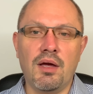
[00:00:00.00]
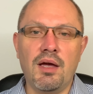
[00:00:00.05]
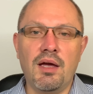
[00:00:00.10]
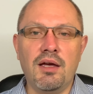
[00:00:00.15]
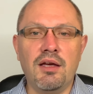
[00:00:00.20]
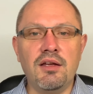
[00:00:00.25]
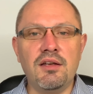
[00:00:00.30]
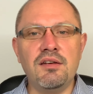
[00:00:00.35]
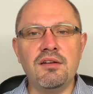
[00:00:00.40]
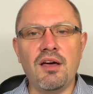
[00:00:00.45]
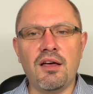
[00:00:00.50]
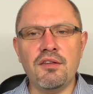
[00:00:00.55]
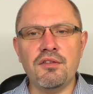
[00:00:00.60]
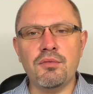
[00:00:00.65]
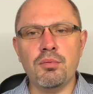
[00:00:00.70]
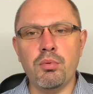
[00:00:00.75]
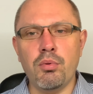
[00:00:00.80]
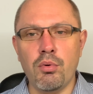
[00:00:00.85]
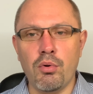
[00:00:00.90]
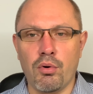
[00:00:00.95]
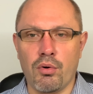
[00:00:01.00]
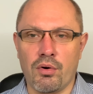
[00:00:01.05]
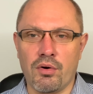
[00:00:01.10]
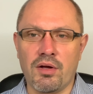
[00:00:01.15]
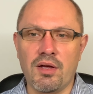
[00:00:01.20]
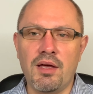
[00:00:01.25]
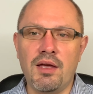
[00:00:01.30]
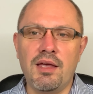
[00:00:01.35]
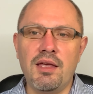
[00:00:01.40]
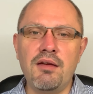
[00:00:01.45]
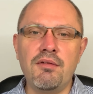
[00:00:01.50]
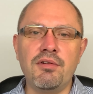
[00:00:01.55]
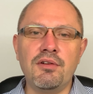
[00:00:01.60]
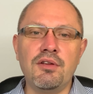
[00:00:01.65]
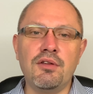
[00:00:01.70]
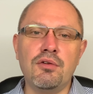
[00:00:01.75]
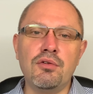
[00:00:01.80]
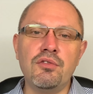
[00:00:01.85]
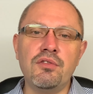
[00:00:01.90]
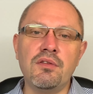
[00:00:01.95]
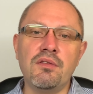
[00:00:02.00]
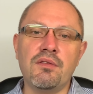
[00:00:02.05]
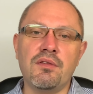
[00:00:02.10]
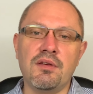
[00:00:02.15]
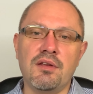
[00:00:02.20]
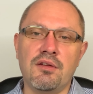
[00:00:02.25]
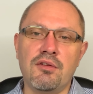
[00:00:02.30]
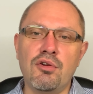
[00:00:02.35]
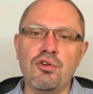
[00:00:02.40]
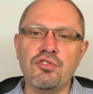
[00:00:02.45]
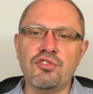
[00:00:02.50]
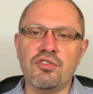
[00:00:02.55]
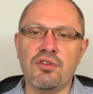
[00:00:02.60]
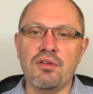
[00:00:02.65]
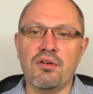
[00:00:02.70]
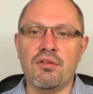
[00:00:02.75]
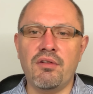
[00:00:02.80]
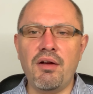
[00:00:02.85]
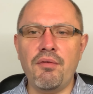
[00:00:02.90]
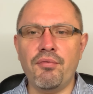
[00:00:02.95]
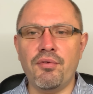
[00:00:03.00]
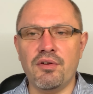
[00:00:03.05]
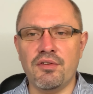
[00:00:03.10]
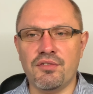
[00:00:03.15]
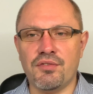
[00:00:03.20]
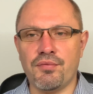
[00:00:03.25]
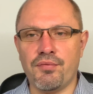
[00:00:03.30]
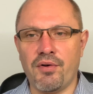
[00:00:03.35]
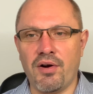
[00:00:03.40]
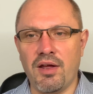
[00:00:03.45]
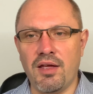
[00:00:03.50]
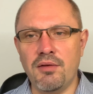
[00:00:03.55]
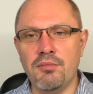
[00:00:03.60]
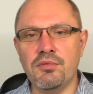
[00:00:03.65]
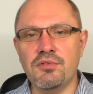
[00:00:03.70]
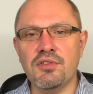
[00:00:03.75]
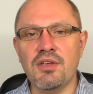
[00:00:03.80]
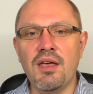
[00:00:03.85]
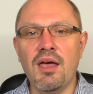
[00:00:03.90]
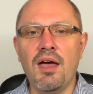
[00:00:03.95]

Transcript: It does work, even using the inertial reference frames